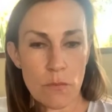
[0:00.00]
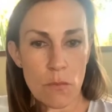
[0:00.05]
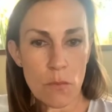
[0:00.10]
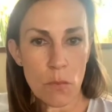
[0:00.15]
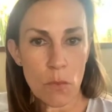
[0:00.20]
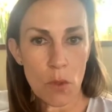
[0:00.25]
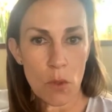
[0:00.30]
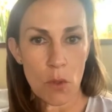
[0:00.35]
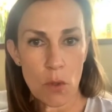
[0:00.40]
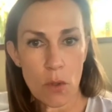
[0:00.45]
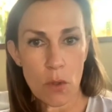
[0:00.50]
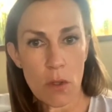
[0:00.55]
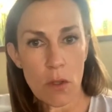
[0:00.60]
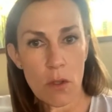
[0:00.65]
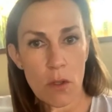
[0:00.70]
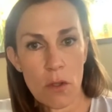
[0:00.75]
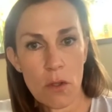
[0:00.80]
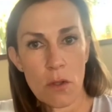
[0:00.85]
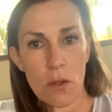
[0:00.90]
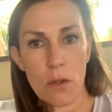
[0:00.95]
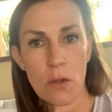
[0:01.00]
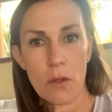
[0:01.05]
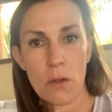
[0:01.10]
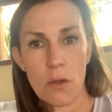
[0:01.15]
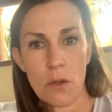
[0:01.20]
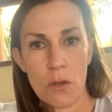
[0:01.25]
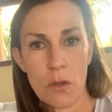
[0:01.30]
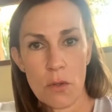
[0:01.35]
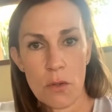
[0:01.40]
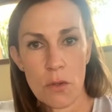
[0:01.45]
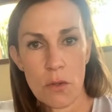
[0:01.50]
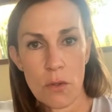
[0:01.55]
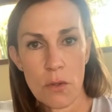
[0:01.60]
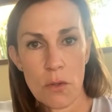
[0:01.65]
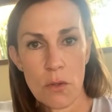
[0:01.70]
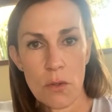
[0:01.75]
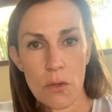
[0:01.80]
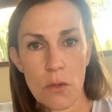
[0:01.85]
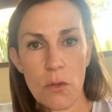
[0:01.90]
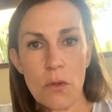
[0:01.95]

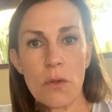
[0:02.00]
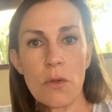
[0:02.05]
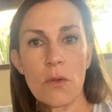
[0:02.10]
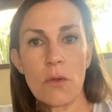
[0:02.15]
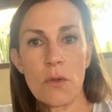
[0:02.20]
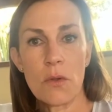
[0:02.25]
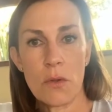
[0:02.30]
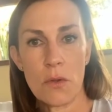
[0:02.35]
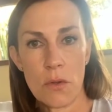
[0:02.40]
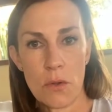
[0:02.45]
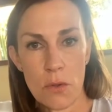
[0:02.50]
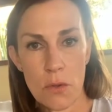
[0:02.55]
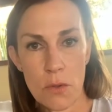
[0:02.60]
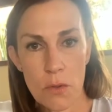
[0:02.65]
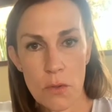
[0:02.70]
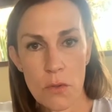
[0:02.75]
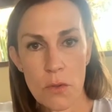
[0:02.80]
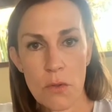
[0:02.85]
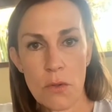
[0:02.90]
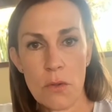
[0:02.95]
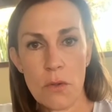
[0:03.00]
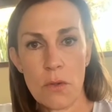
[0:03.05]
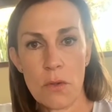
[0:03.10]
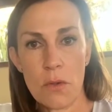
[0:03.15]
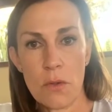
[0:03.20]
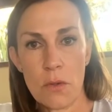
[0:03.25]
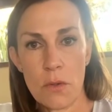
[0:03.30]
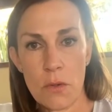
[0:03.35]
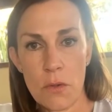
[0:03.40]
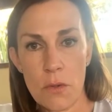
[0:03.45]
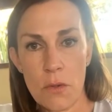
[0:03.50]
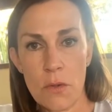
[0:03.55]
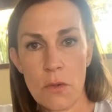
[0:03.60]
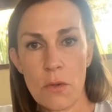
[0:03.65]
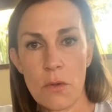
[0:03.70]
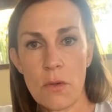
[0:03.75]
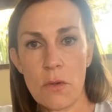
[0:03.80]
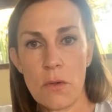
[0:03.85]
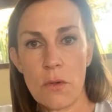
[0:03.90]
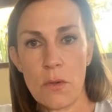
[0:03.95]

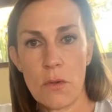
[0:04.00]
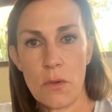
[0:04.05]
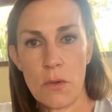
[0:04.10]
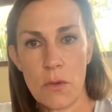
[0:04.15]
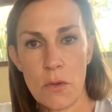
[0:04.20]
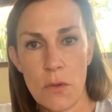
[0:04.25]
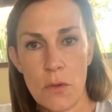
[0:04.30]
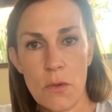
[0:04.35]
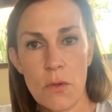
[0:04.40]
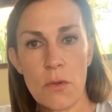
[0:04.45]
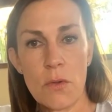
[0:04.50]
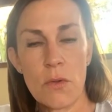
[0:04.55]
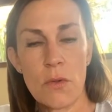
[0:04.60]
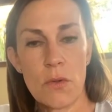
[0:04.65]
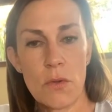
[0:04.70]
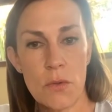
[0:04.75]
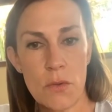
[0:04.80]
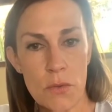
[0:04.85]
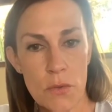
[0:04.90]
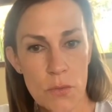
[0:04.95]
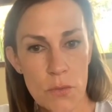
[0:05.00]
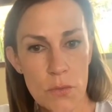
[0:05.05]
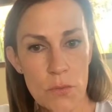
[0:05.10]
This person isn't speaking.